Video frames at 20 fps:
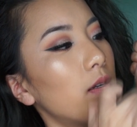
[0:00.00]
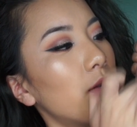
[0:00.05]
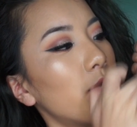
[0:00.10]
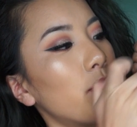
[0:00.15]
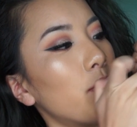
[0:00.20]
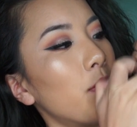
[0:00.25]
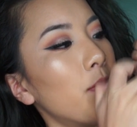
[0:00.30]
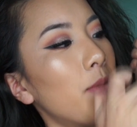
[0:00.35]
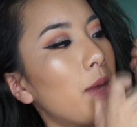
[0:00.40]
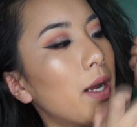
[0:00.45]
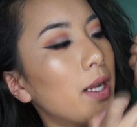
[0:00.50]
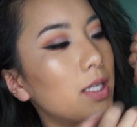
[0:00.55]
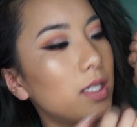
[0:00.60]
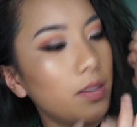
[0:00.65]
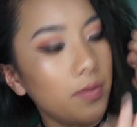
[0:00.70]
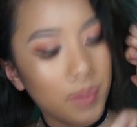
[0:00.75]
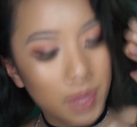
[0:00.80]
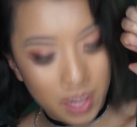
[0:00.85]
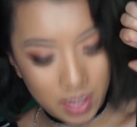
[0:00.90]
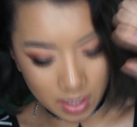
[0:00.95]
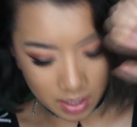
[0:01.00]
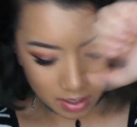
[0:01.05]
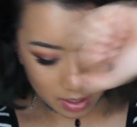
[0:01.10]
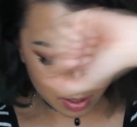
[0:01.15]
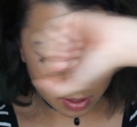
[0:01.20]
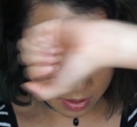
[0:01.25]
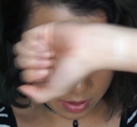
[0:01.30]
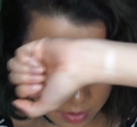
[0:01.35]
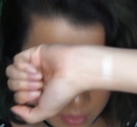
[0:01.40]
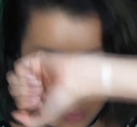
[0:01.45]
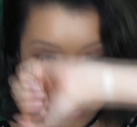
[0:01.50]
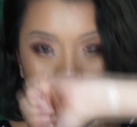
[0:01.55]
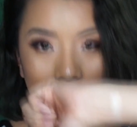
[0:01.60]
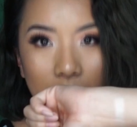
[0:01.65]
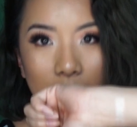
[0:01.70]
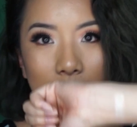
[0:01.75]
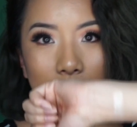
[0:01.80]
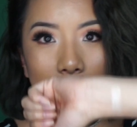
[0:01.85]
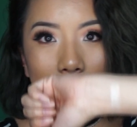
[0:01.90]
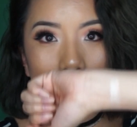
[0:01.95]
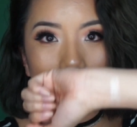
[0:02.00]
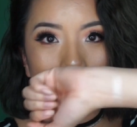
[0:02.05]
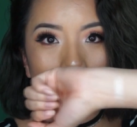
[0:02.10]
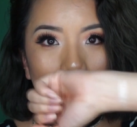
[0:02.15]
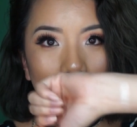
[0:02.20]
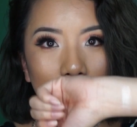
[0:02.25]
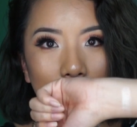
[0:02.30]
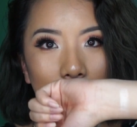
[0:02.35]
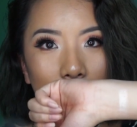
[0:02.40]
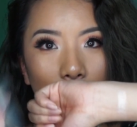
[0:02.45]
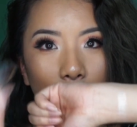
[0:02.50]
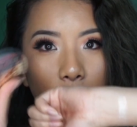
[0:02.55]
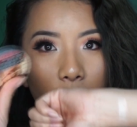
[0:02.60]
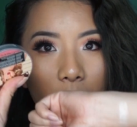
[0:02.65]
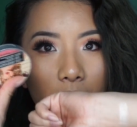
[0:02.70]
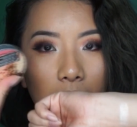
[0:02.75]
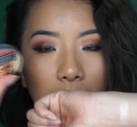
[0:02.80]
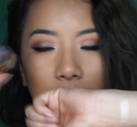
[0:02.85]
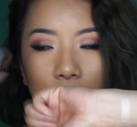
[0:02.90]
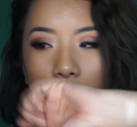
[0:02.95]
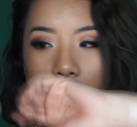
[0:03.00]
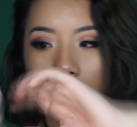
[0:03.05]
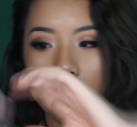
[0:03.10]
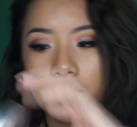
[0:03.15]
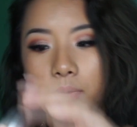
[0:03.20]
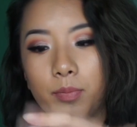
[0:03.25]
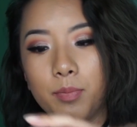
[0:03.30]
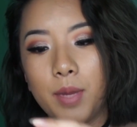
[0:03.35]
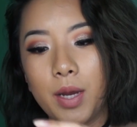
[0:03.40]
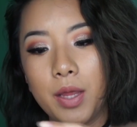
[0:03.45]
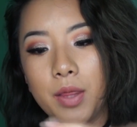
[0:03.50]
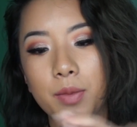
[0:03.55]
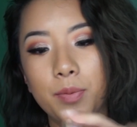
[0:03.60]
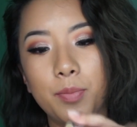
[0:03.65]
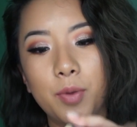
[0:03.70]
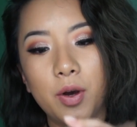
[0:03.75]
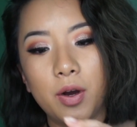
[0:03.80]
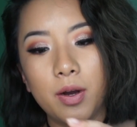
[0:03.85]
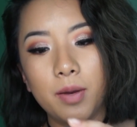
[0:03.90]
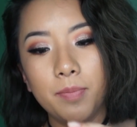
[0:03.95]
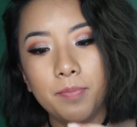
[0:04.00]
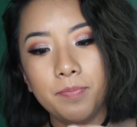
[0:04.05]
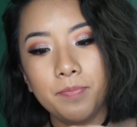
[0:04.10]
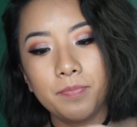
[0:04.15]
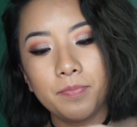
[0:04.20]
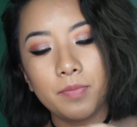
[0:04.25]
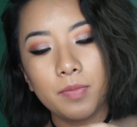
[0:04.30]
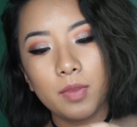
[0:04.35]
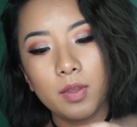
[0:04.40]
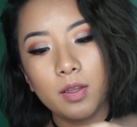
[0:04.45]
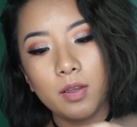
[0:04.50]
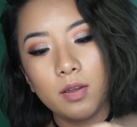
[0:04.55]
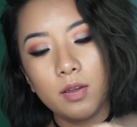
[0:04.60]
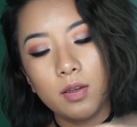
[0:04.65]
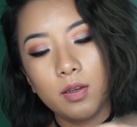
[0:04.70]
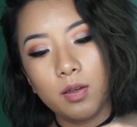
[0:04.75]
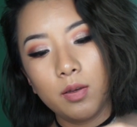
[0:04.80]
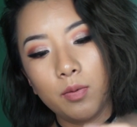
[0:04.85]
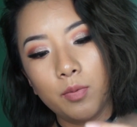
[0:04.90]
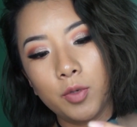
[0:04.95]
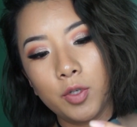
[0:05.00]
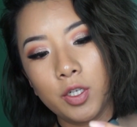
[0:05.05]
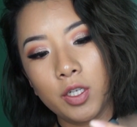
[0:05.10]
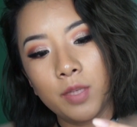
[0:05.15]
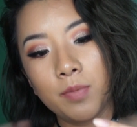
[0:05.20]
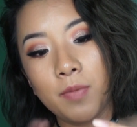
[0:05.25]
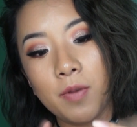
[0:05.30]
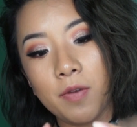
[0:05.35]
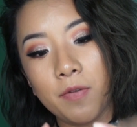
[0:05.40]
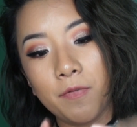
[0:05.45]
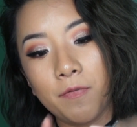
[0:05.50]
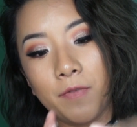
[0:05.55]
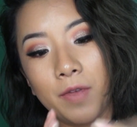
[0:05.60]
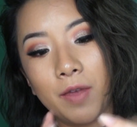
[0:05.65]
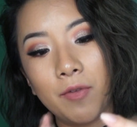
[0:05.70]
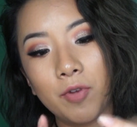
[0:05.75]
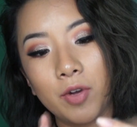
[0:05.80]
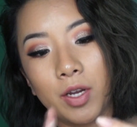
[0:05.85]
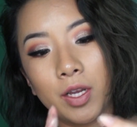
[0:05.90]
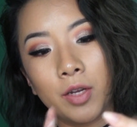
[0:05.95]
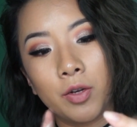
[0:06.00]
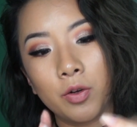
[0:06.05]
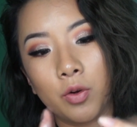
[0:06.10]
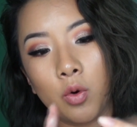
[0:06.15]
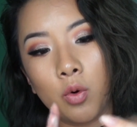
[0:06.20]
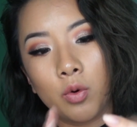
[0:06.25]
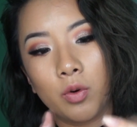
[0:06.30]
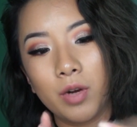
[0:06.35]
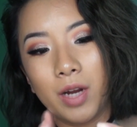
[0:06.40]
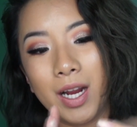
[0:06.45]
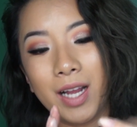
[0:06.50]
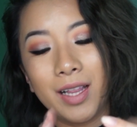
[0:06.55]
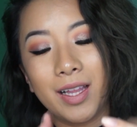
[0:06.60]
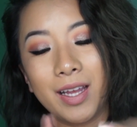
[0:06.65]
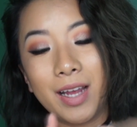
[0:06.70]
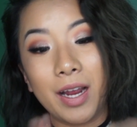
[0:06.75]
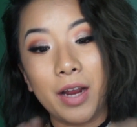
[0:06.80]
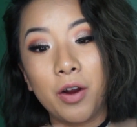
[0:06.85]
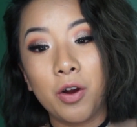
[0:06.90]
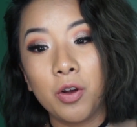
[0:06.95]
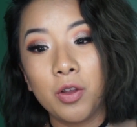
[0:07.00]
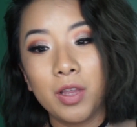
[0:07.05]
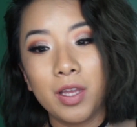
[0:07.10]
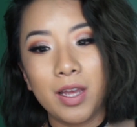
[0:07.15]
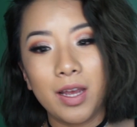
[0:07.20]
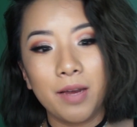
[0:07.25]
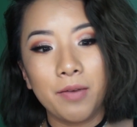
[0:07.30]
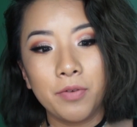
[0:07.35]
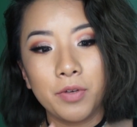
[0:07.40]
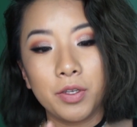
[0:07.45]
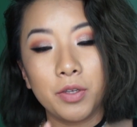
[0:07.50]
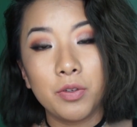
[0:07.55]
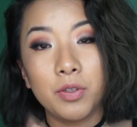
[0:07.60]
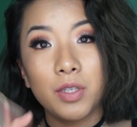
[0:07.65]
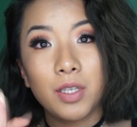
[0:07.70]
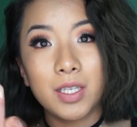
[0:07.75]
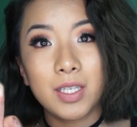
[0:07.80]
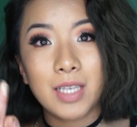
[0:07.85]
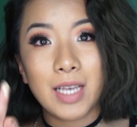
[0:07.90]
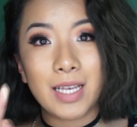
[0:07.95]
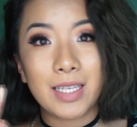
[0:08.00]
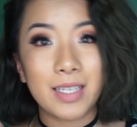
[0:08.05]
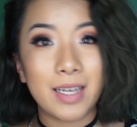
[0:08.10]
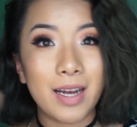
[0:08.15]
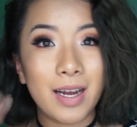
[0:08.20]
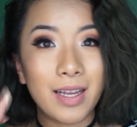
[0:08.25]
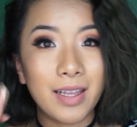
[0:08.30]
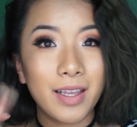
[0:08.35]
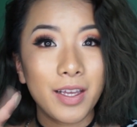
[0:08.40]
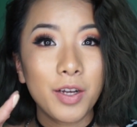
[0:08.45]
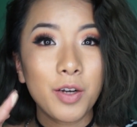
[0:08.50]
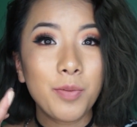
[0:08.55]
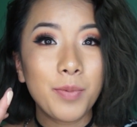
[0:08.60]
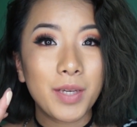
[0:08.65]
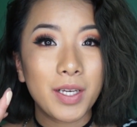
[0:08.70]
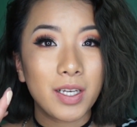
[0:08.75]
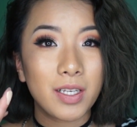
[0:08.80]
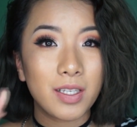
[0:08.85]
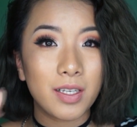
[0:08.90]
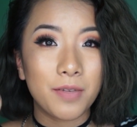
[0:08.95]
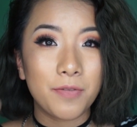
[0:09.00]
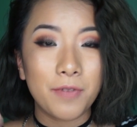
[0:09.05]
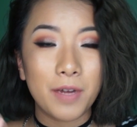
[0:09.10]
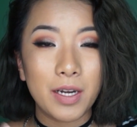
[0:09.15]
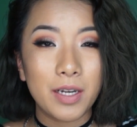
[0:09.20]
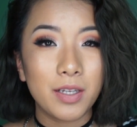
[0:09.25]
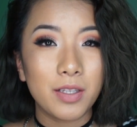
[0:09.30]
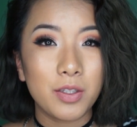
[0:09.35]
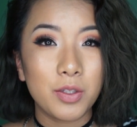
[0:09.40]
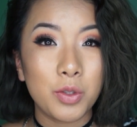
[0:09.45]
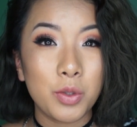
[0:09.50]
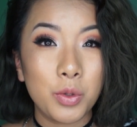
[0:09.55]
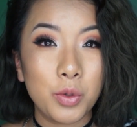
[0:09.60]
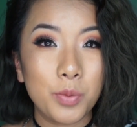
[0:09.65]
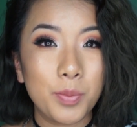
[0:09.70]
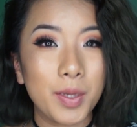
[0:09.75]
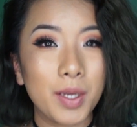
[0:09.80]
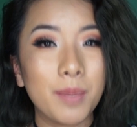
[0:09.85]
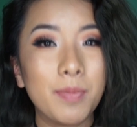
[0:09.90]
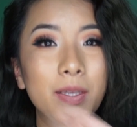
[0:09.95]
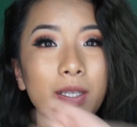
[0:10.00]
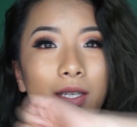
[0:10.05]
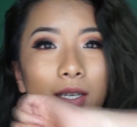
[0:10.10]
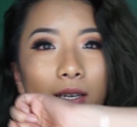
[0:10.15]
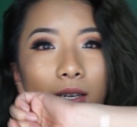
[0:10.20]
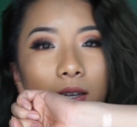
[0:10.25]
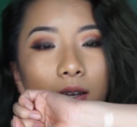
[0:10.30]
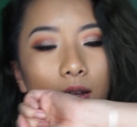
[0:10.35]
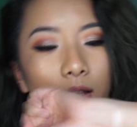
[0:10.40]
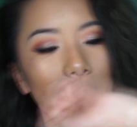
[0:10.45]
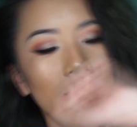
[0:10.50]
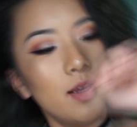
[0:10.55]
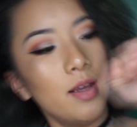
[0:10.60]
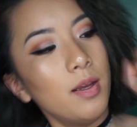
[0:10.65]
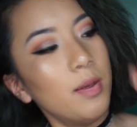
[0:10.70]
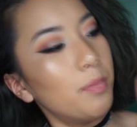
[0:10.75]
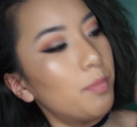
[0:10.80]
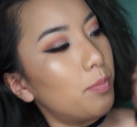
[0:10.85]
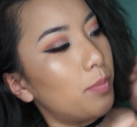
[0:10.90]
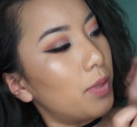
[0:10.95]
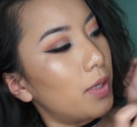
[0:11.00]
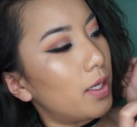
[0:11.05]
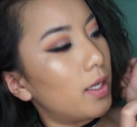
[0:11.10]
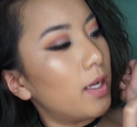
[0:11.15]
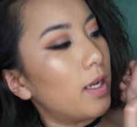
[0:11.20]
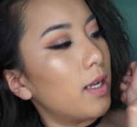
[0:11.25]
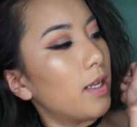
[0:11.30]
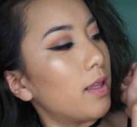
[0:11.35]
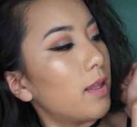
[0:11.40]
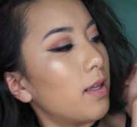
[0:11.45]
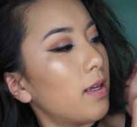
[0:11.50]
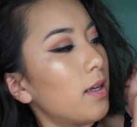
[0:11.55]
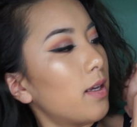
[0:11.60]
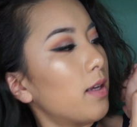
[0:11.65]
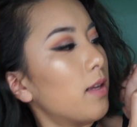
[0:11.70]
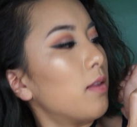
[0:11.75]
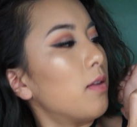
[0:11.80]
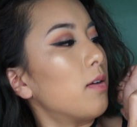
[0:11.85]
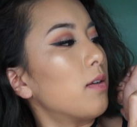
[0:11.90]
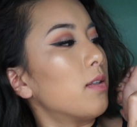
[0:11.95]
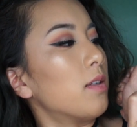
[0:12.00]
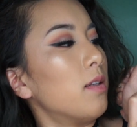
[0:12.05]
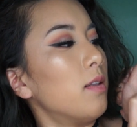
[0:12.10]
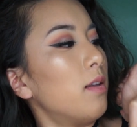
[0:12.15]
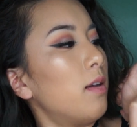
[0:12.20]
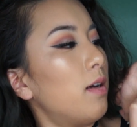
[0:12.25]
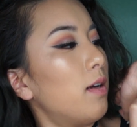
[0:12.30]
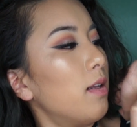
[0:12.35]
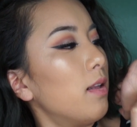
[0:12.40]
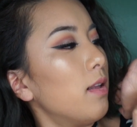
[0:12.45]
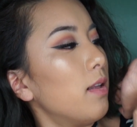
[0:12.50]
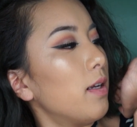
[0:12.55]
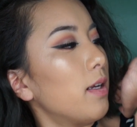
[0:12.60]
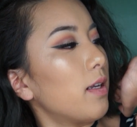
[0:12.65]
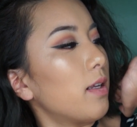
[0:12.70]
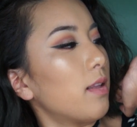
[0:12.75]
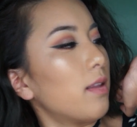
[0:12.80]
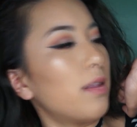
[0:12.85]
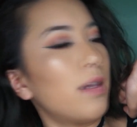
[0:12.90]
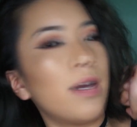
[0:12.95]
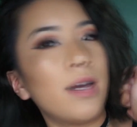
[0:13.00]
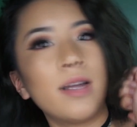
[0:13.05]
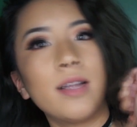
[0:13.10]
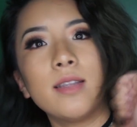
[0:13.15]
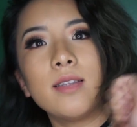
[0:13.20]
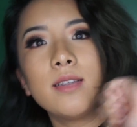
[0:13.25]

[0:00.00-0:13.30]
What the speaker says: reminds me of the Mary Luminizer by The Balm, which is my favorite inner corner highlight. I hardly ever use this as a highlighter because I find it too pigmented, but I think it looks a lot like that.